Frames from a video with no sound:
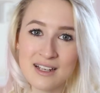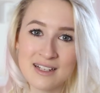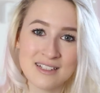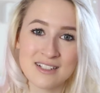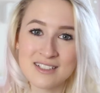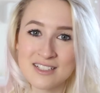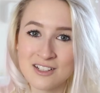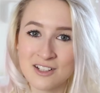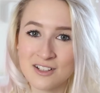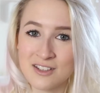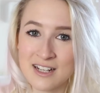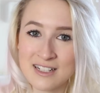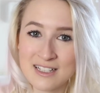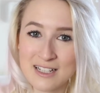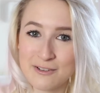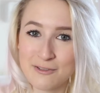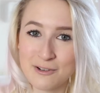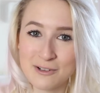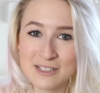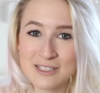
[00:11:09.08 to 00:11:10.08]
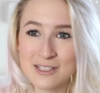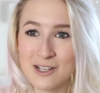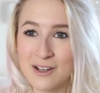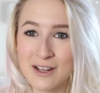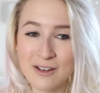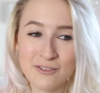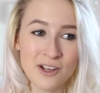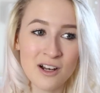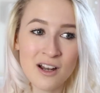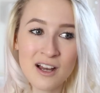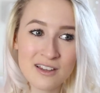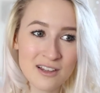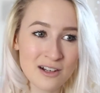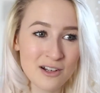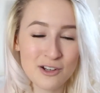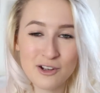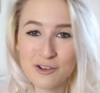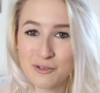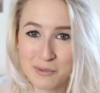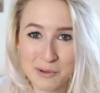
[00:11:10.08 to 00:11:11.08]
it doesn't look that different. So if you like the
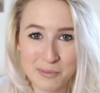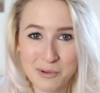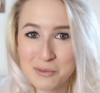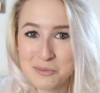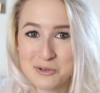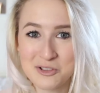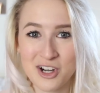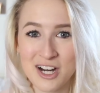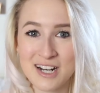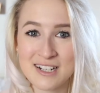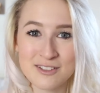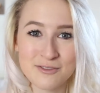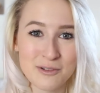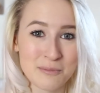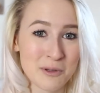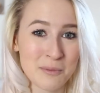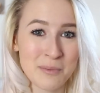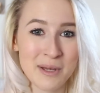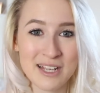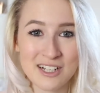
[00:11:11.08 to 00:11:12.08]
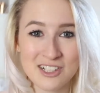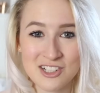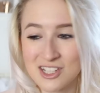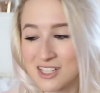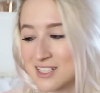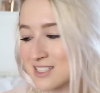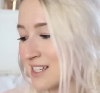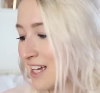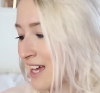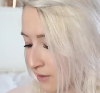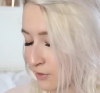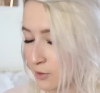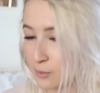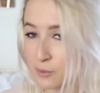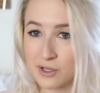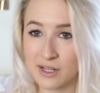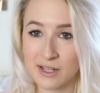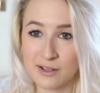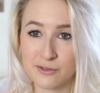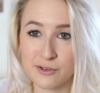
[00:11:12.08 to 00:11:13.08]
look of my prom dress from the pictures, if you
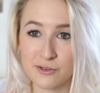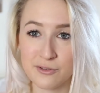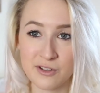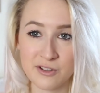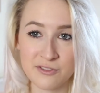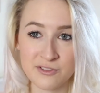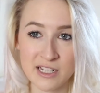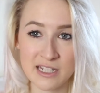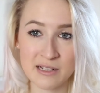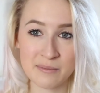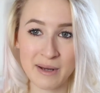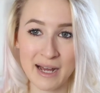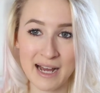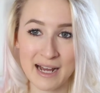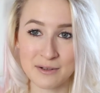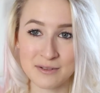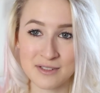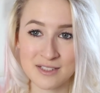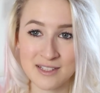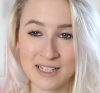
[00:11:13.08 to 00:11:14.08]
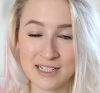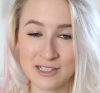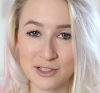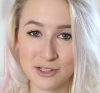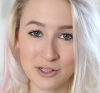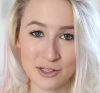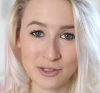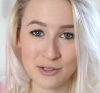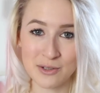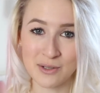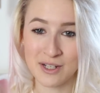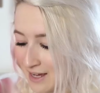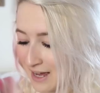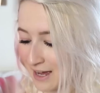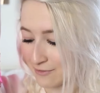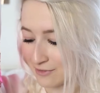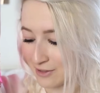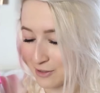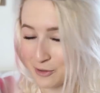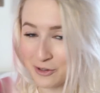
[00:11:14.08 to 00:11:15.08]
want it for £15, they do
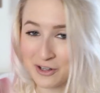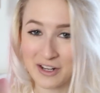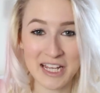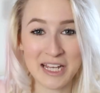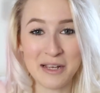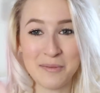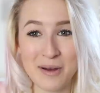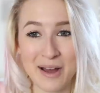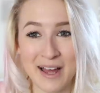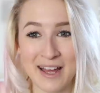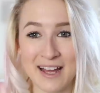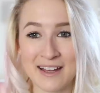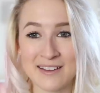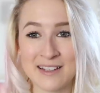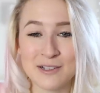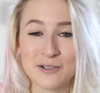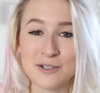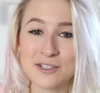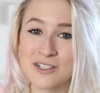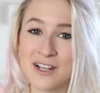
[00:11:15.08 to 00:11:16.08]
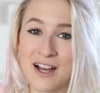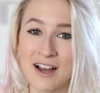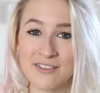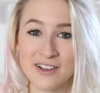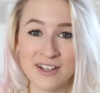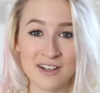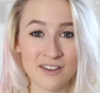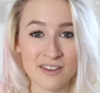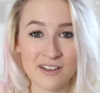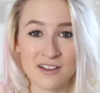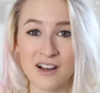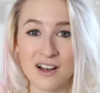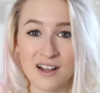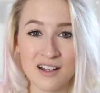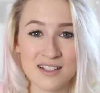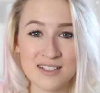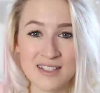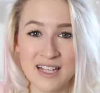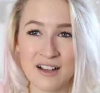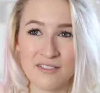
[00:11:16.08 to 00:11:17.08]
have it on eBay. And they also have it in other
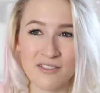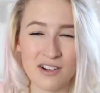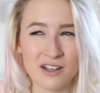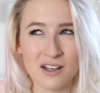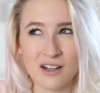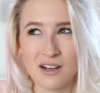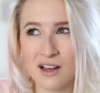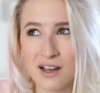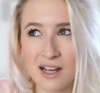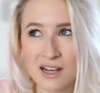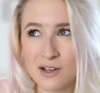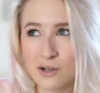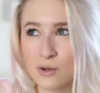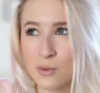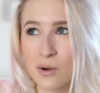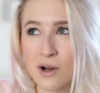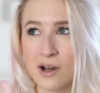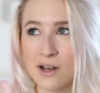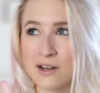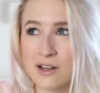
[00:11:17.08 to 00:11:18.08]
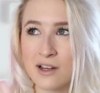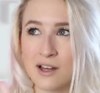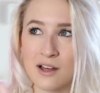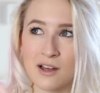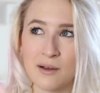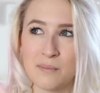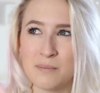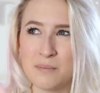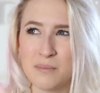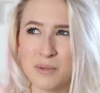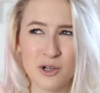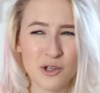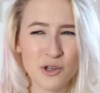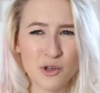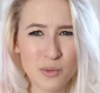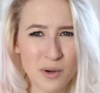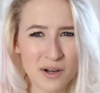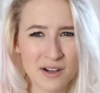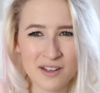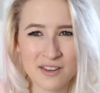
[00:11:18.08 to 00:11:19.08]
colors. They have like a lilac one, a
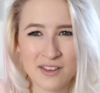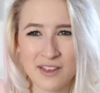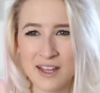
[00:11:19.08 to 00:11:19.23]
blue one, I